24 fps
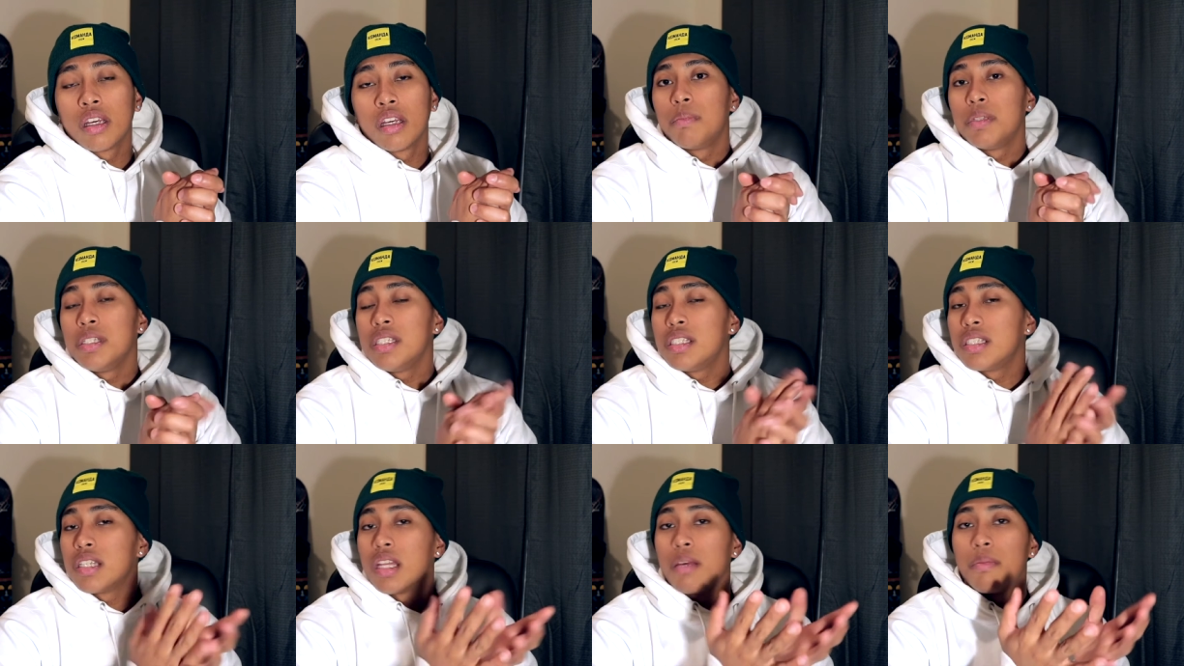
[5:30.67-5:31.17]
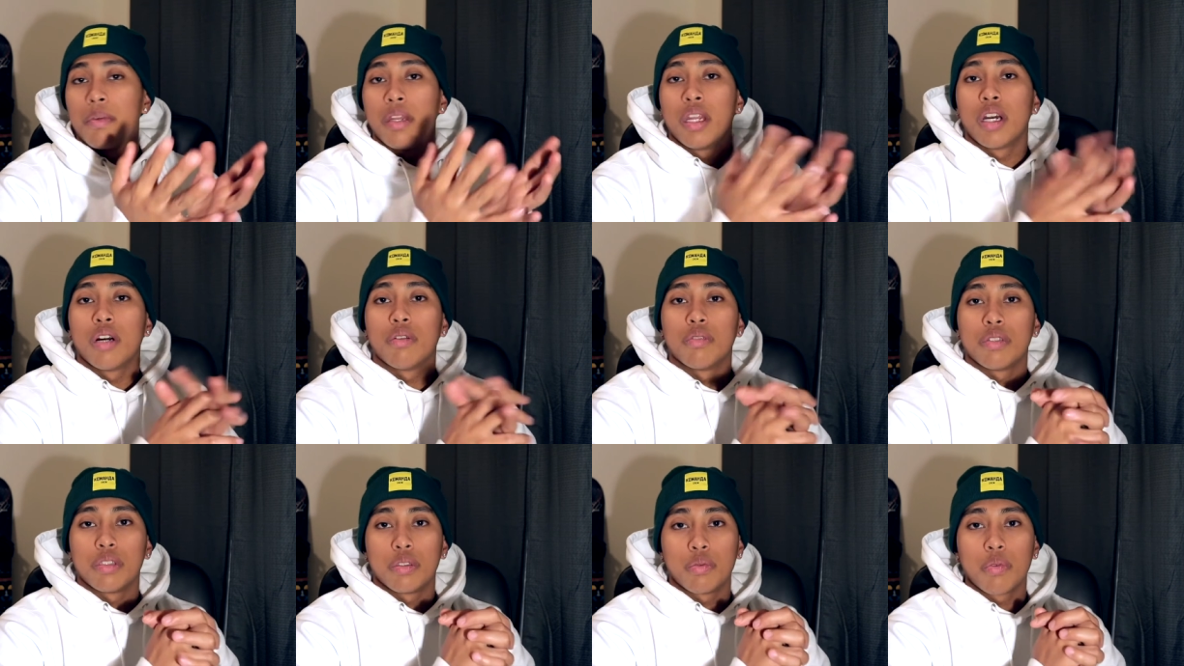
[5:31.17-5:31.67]
please let me
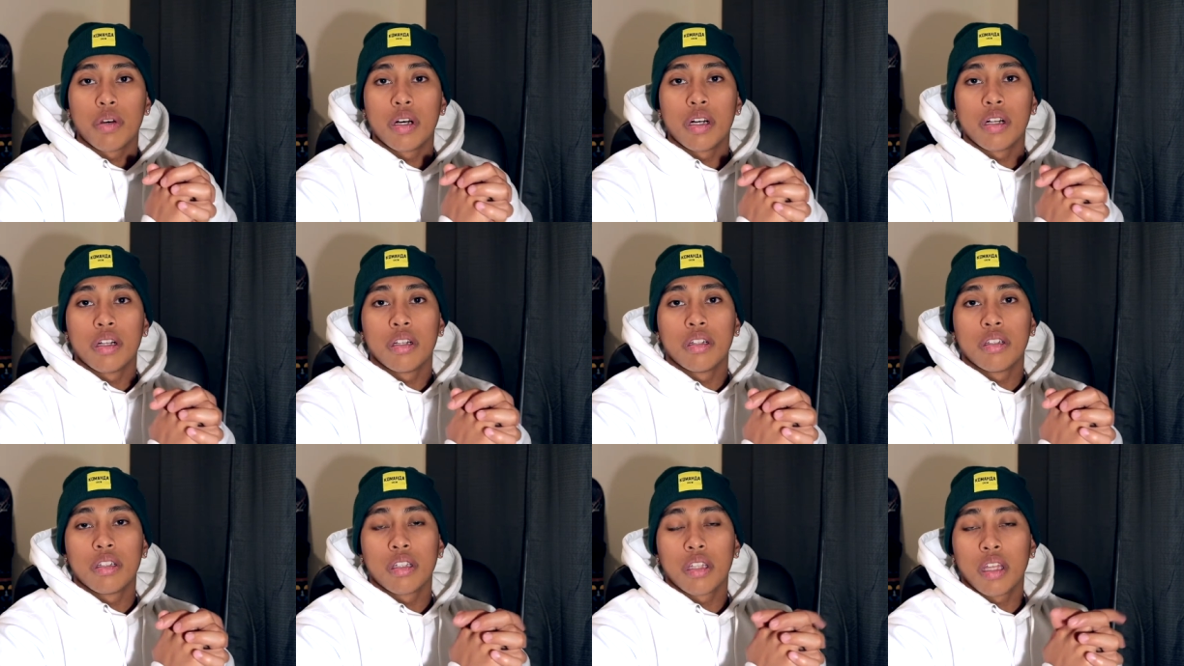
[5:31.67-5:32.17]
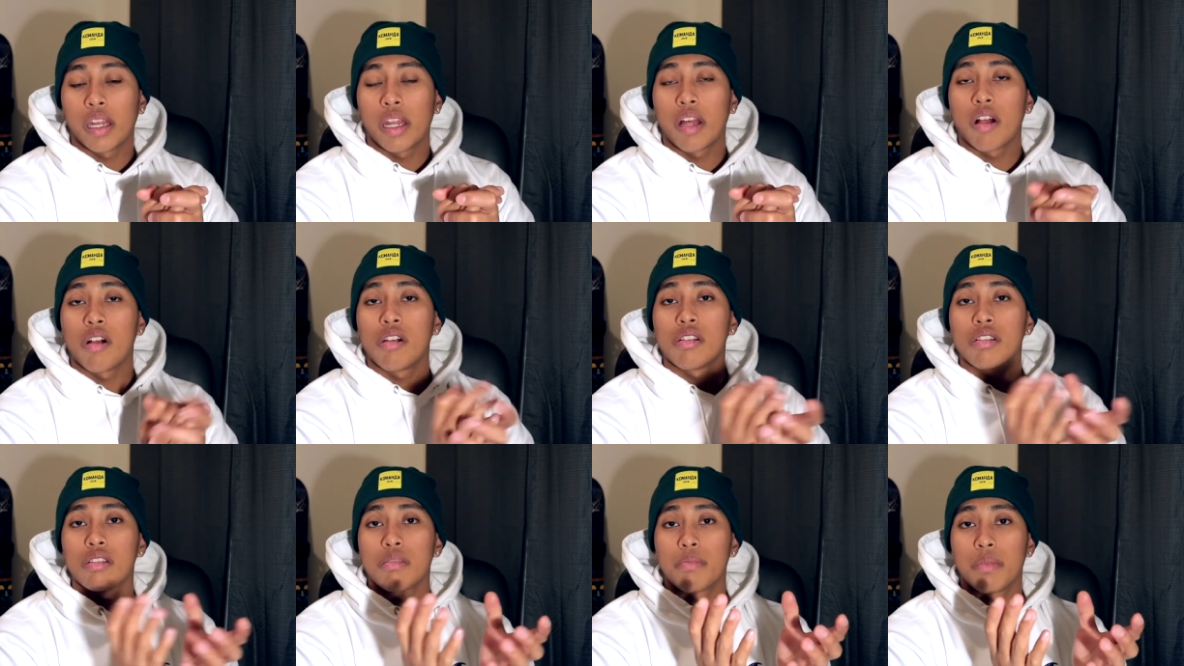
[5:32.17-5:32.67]
know as well. And I
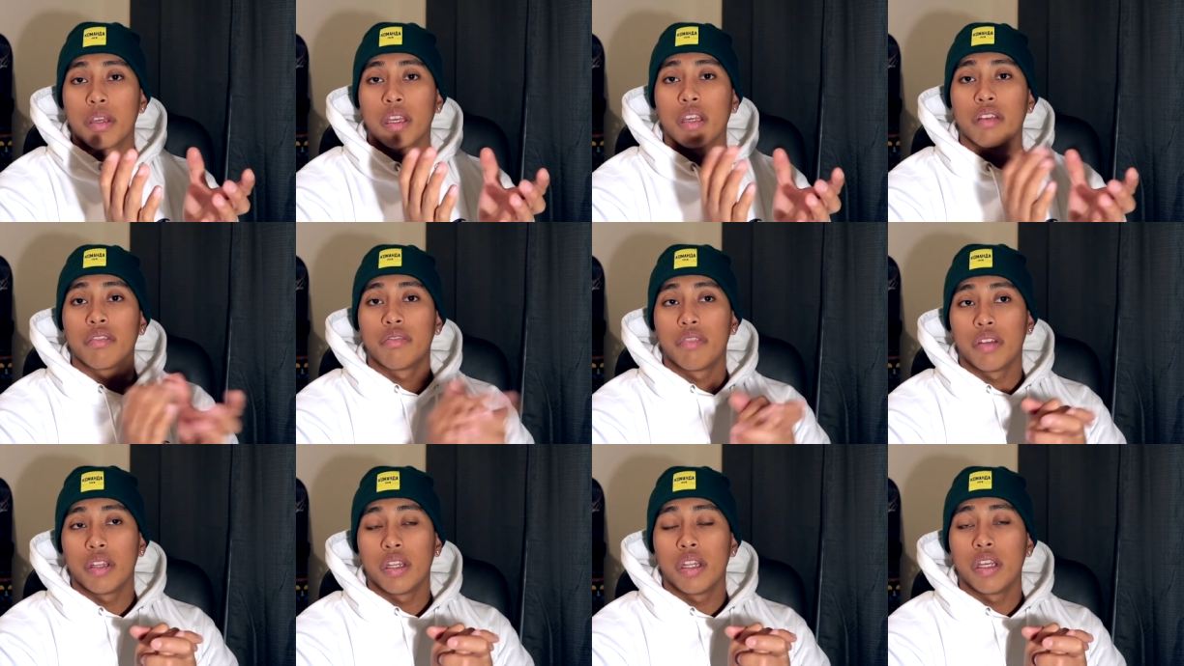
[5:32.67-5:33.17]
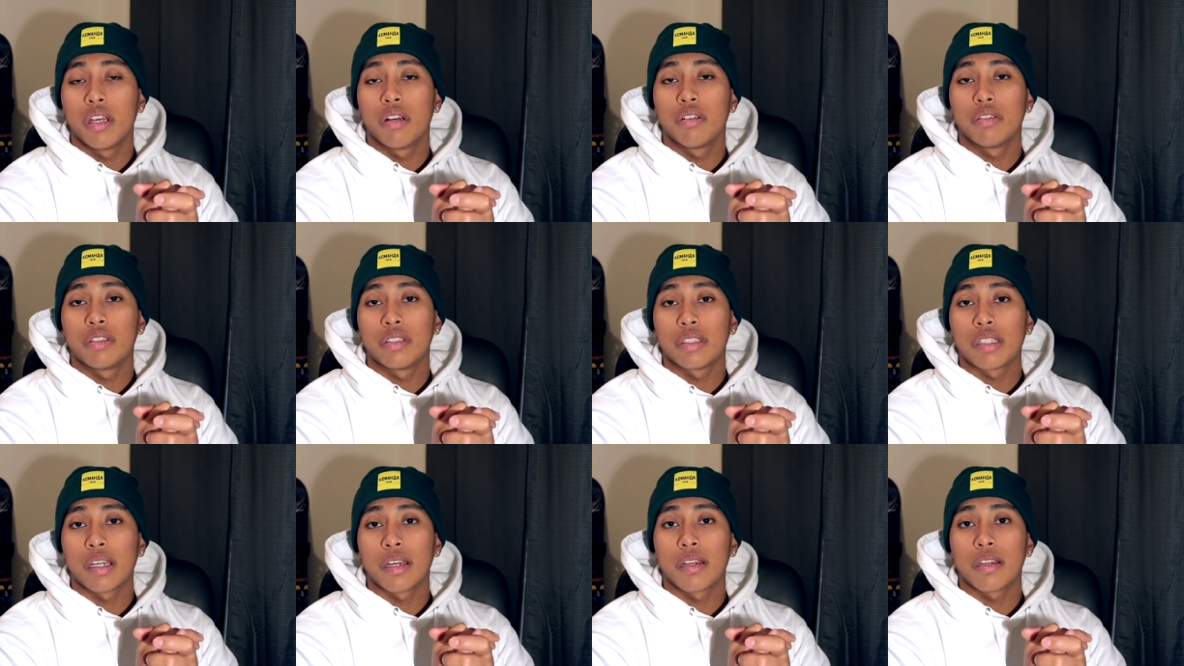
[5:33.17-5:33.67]
also make a video
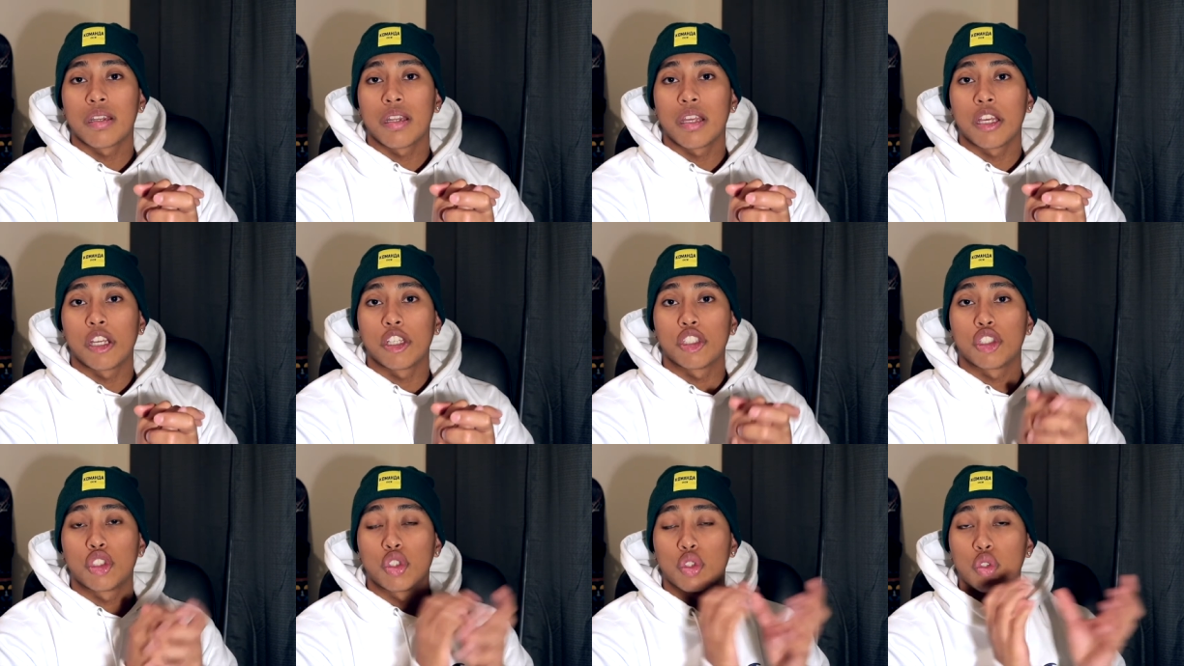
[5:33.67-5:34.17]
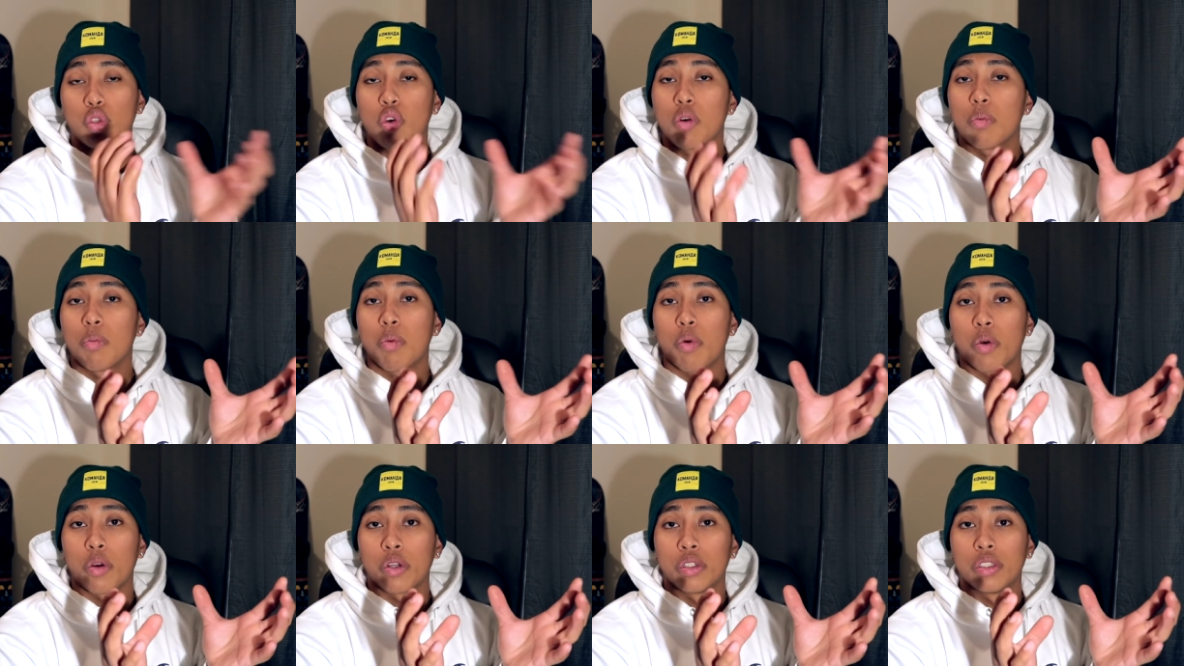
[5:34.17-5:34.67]
citing
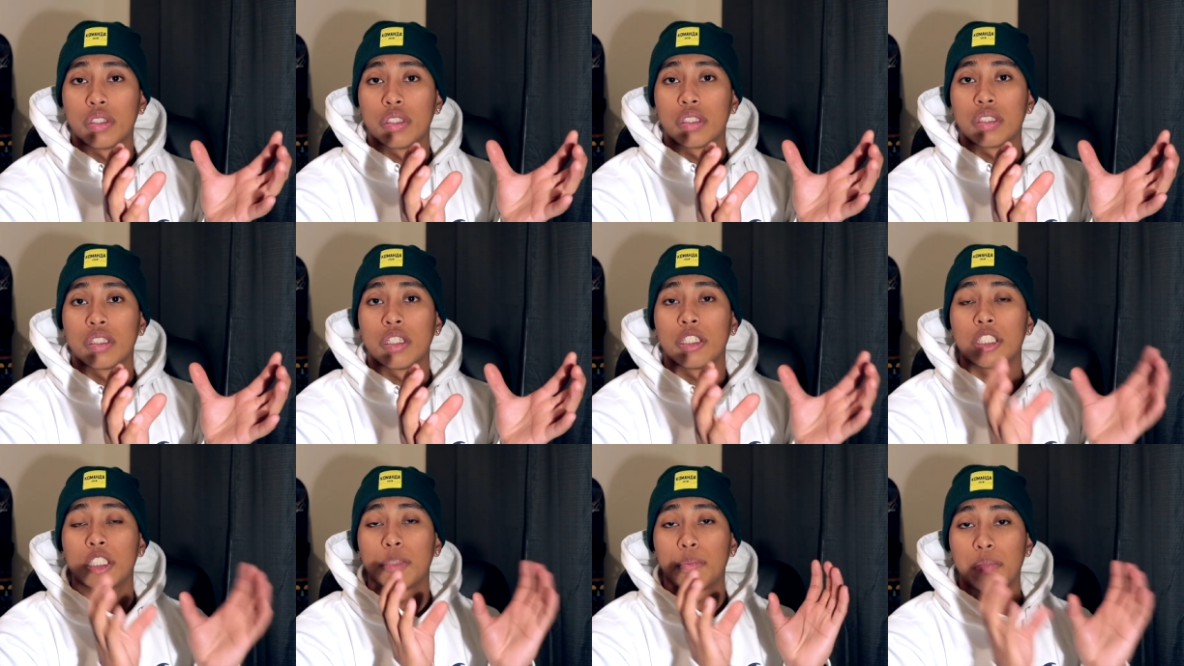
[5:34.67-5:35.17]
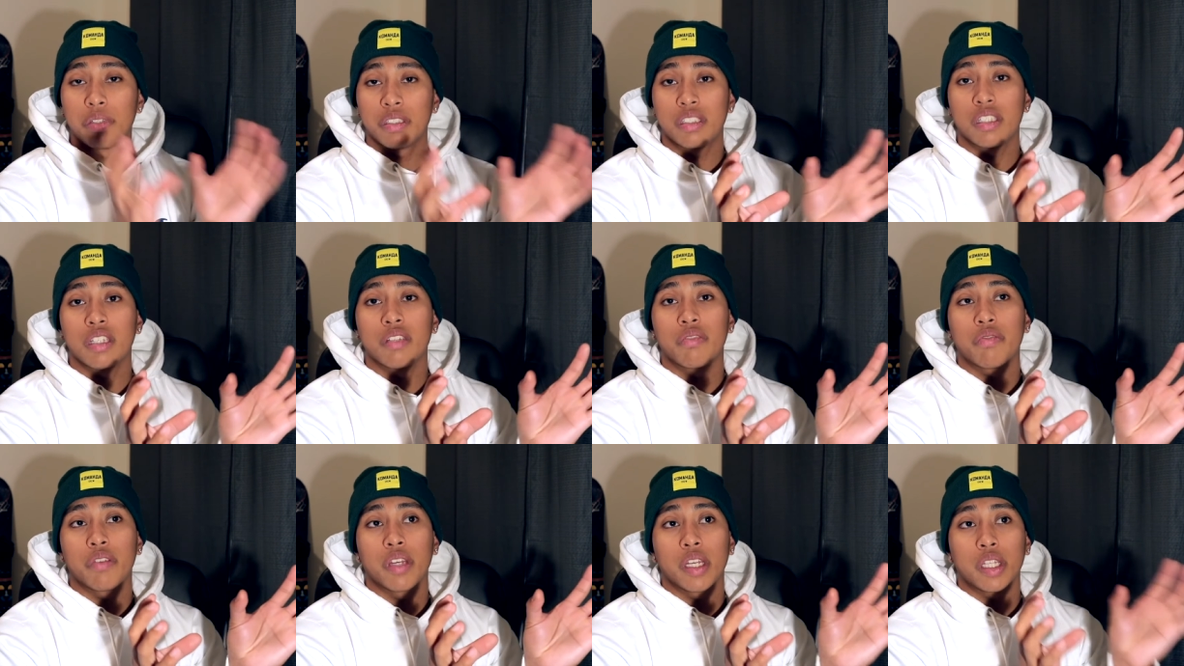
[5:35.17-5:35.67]
snowboards
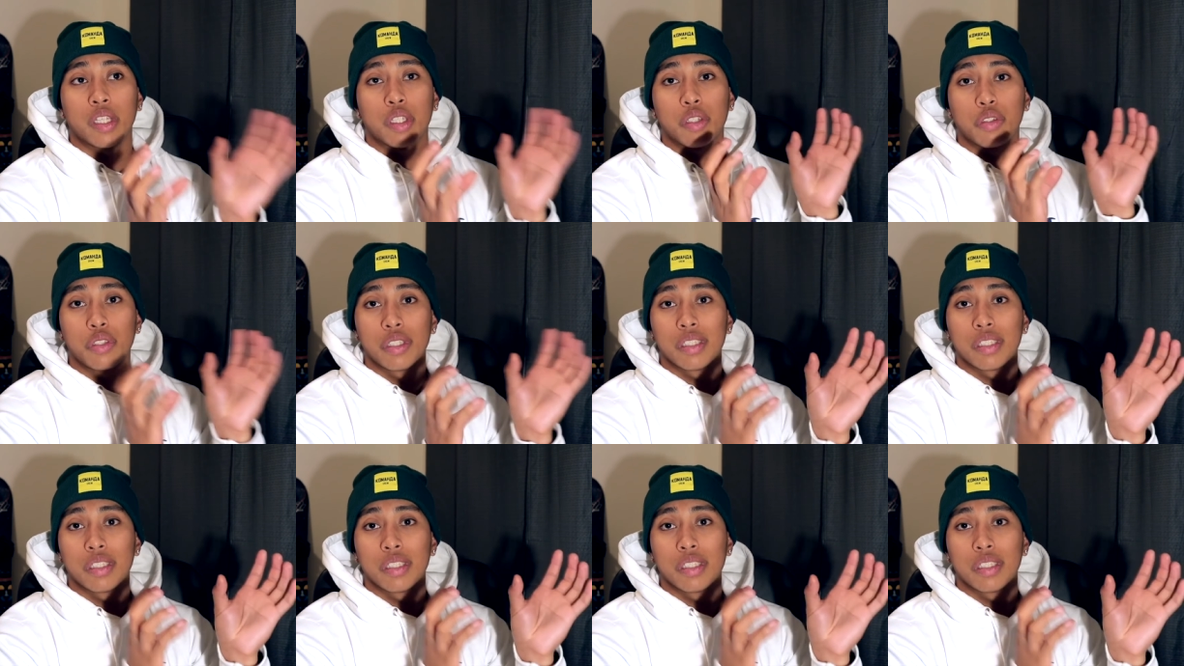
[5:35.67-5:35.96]
specific to